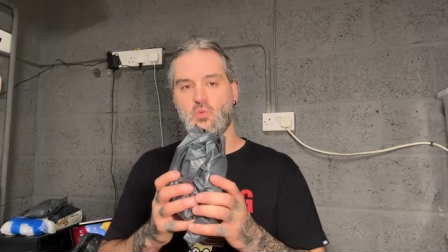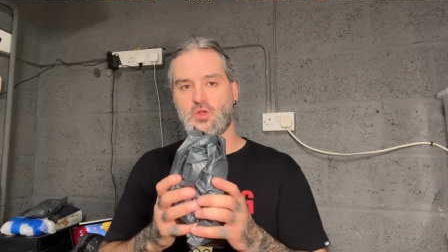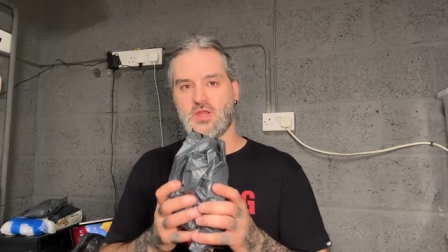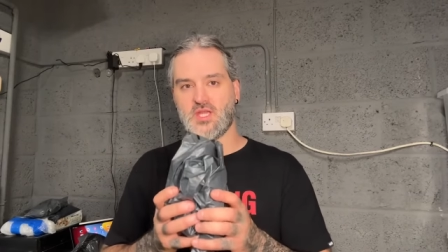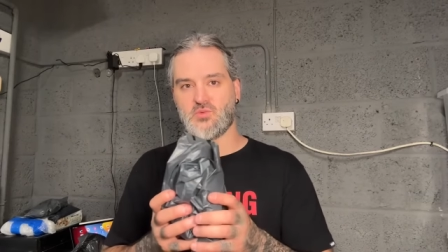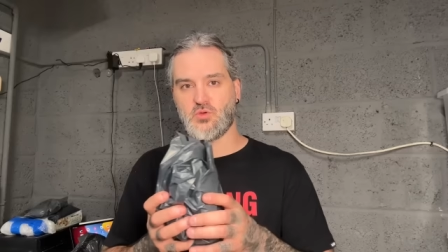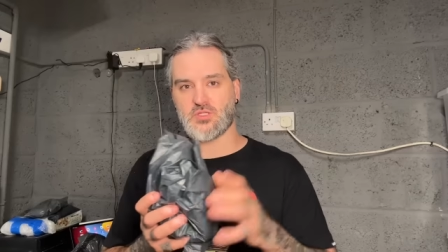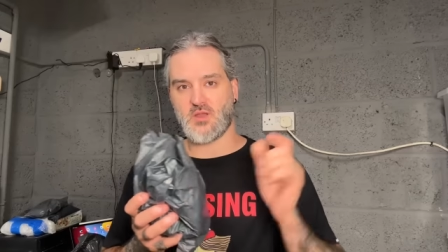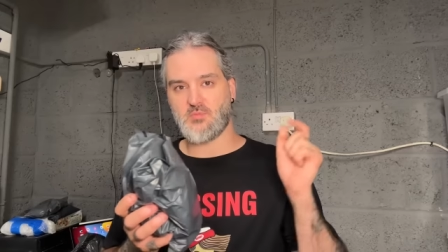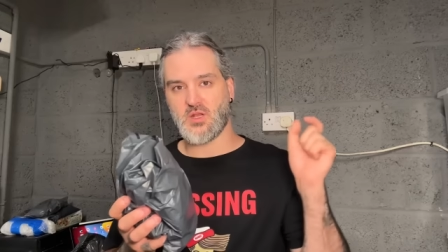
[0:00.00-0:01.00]
What I did was
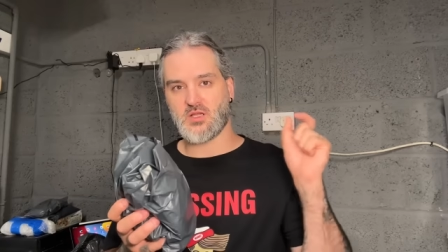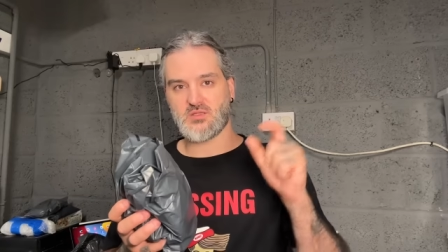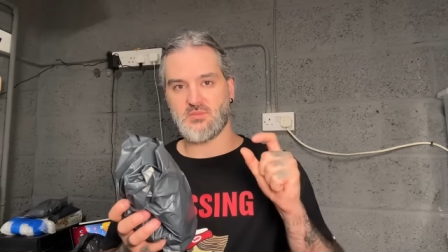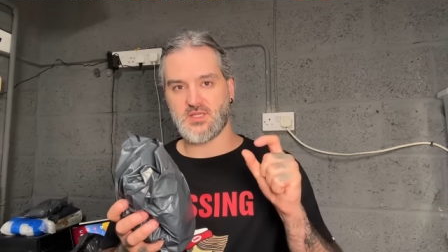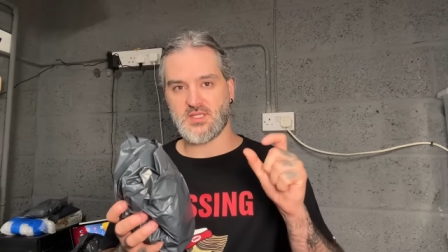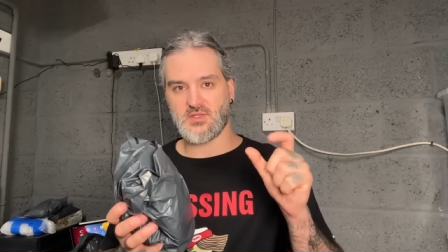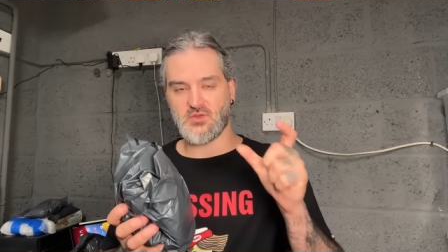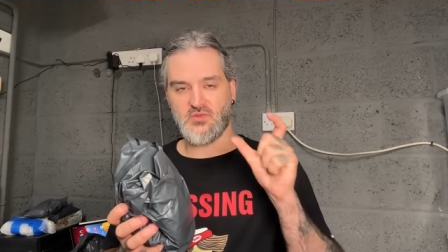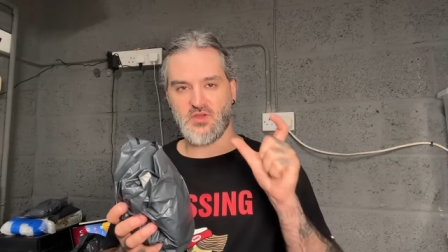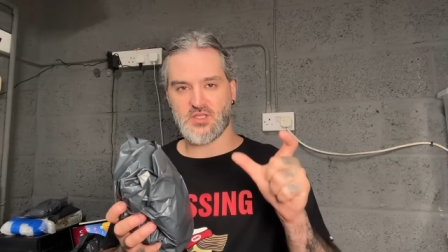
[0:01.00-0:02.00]
I plugged them in until
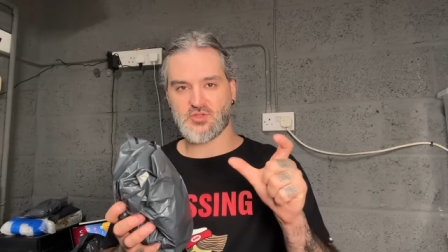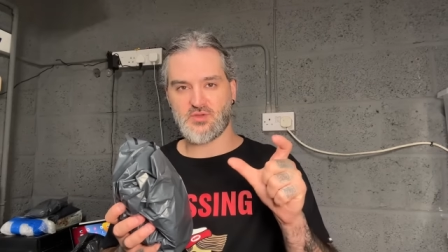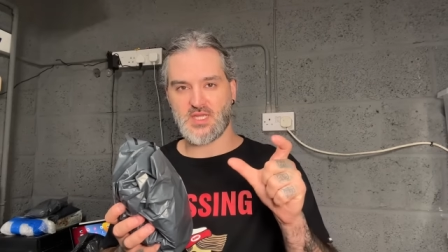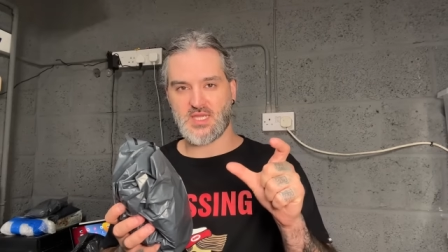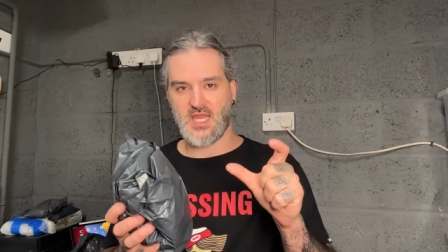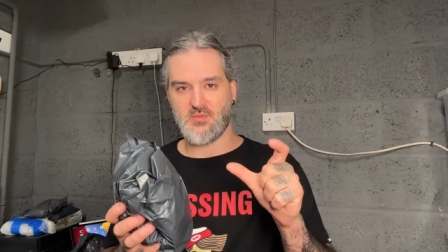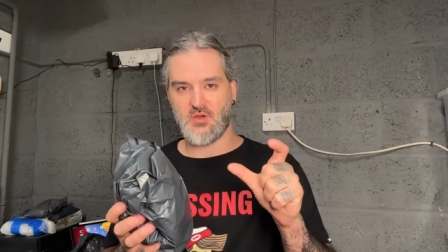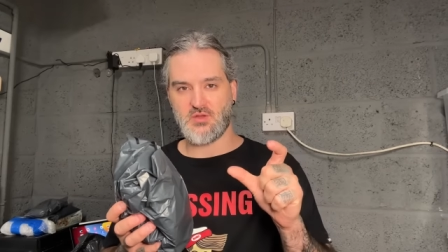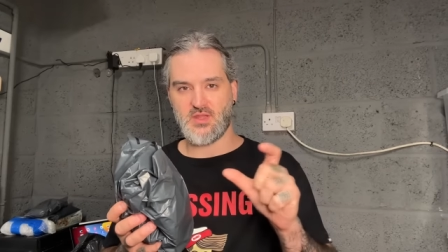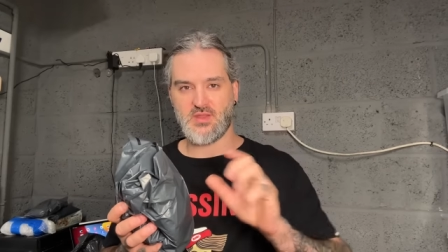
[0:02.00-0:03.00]
the first screen came
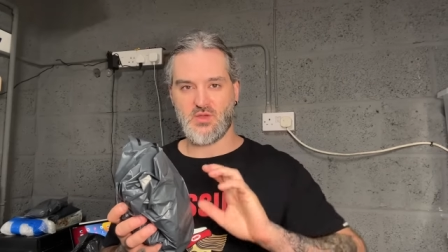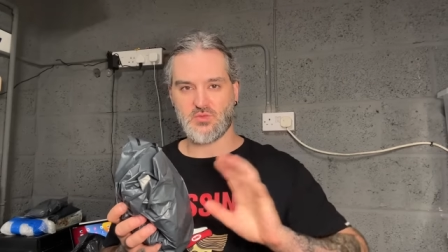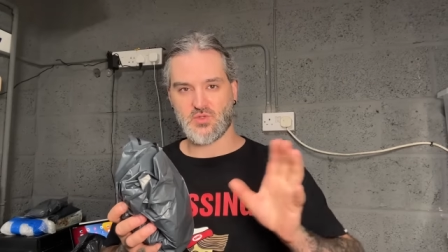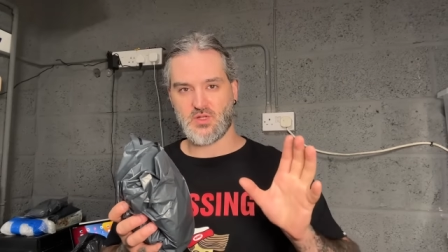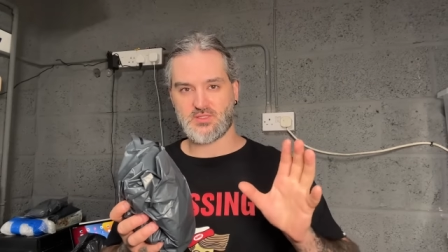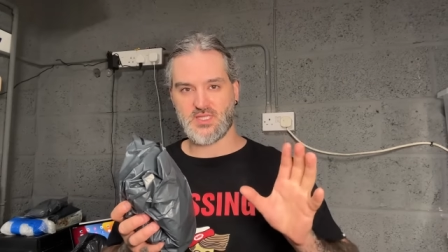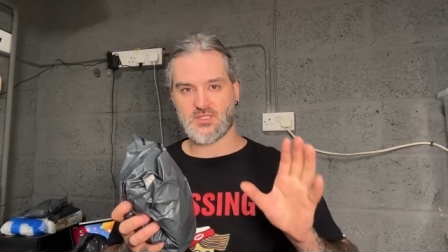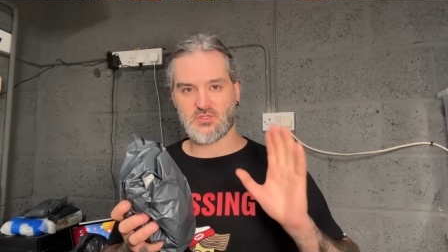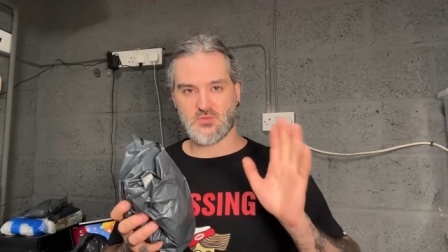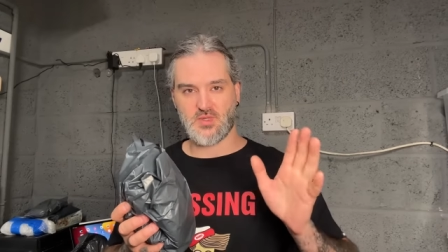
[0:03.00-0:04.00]
on and that was all I
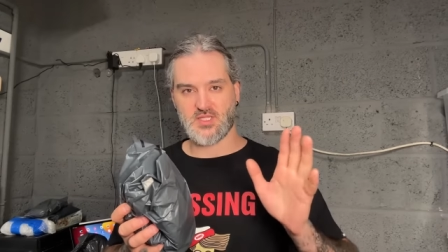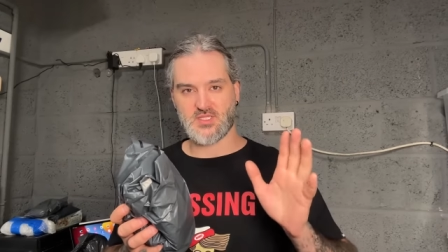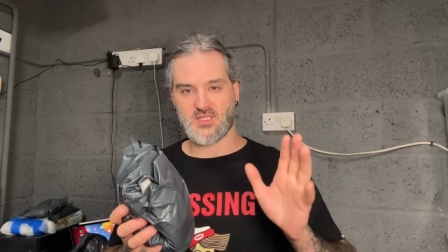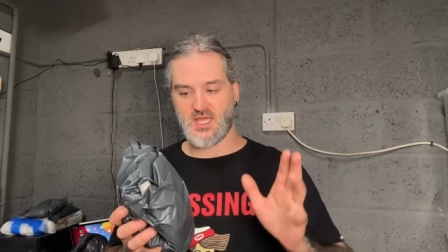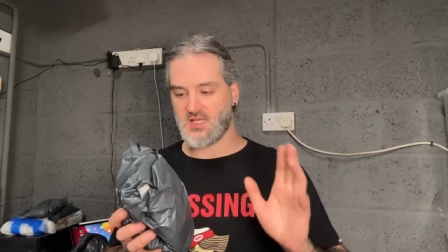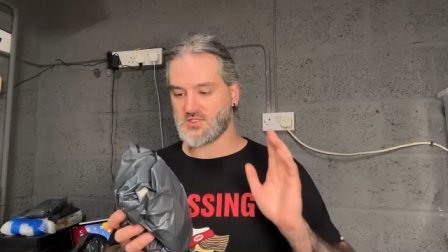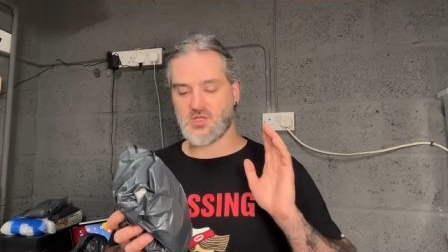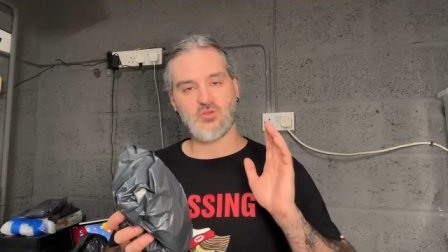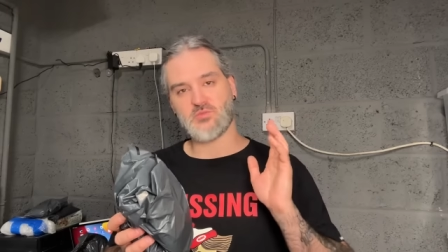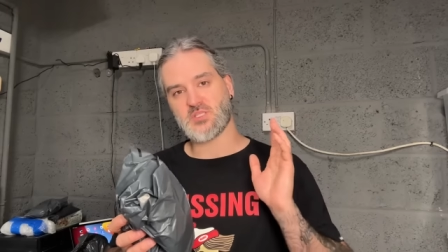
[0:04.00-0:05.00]
did. Took pictures of that and
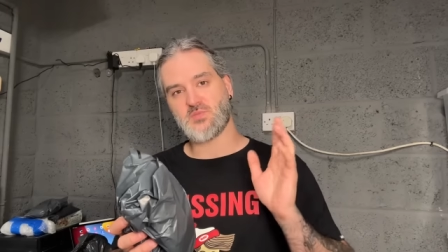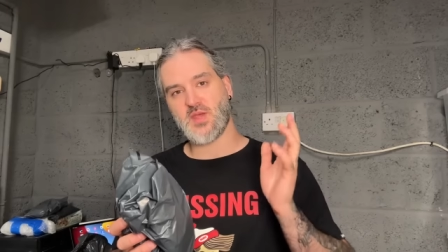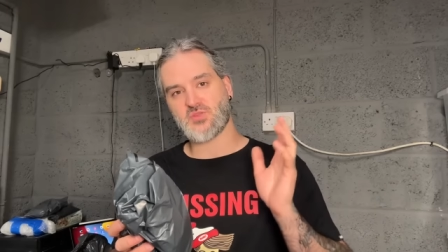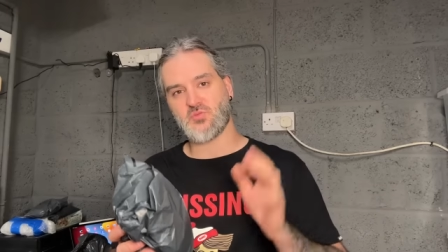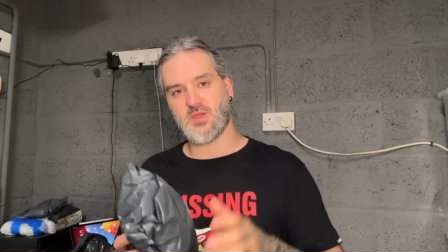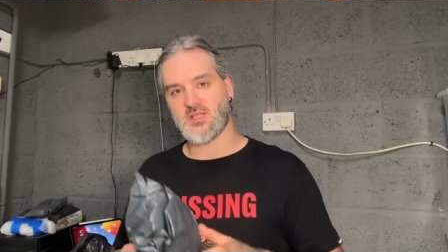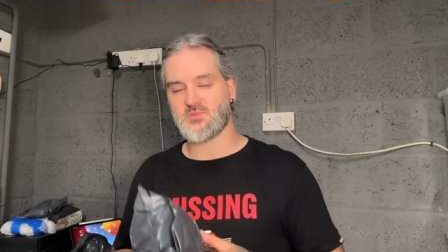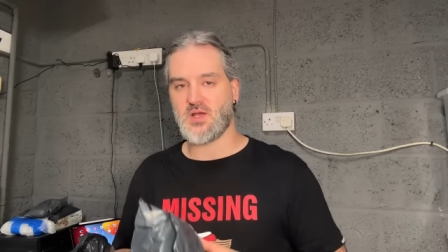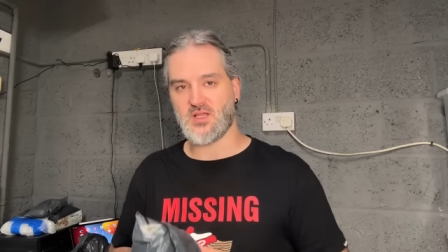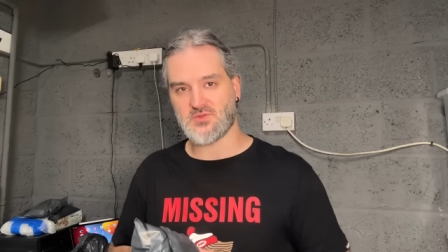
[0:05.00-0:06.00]
sold them as spares, repairs,
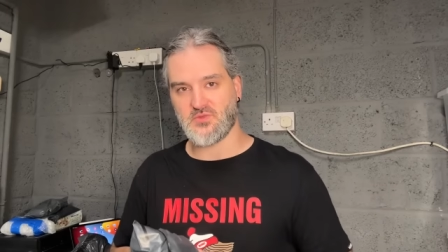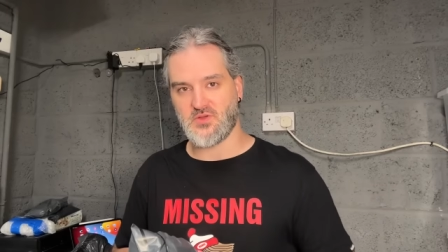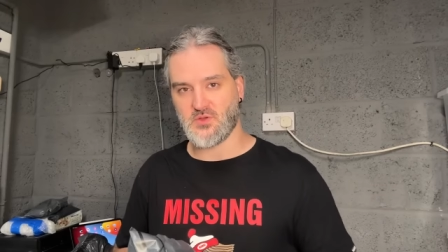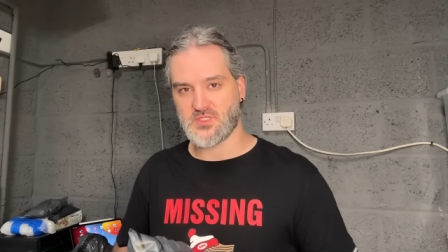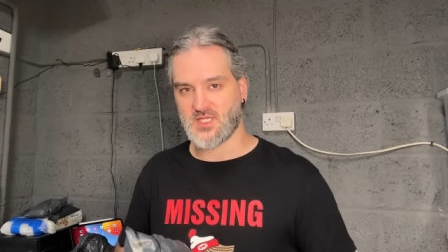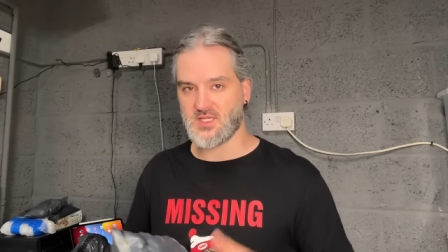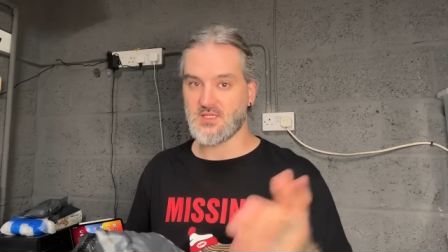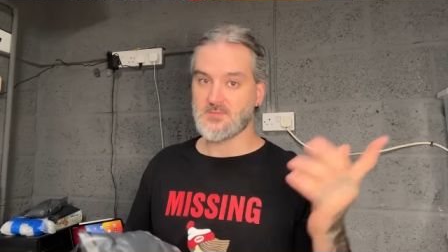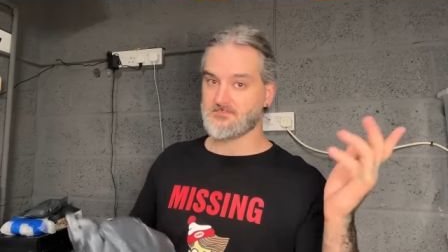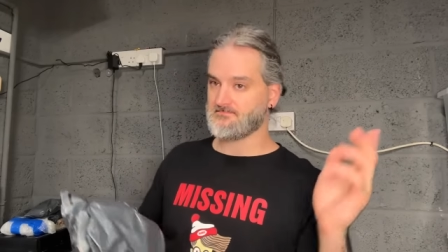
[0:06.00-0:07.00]
parts were faulty.
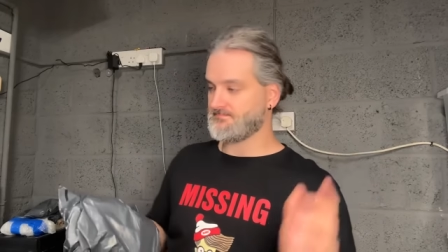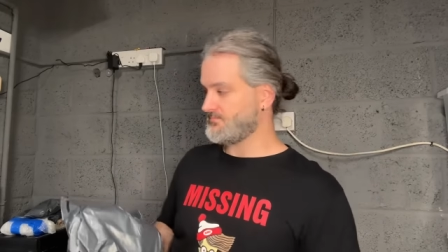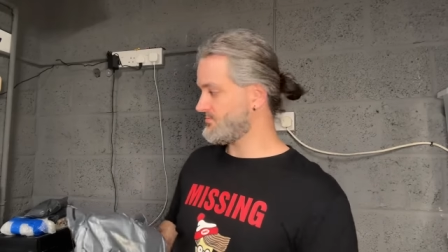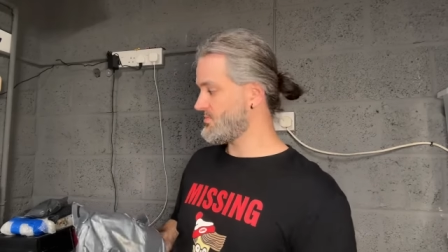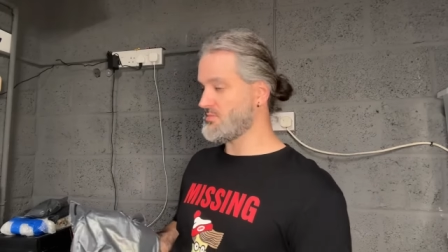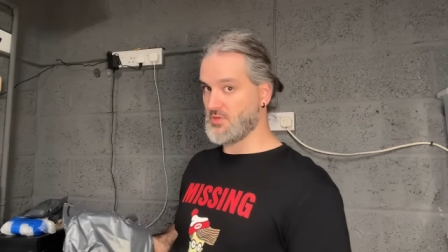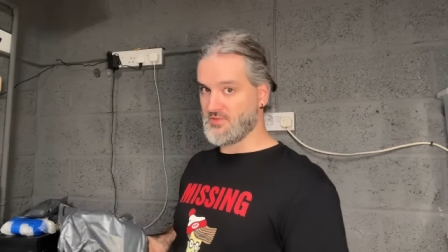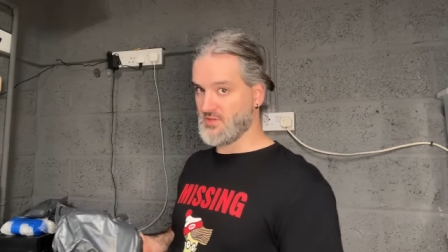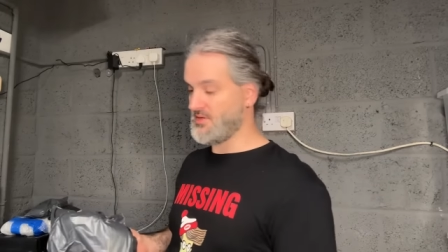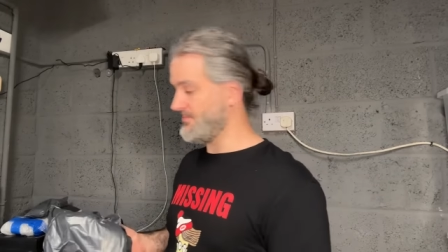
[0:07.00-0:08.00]

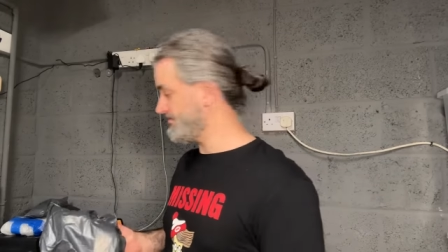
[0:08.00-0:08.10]
Moving them on.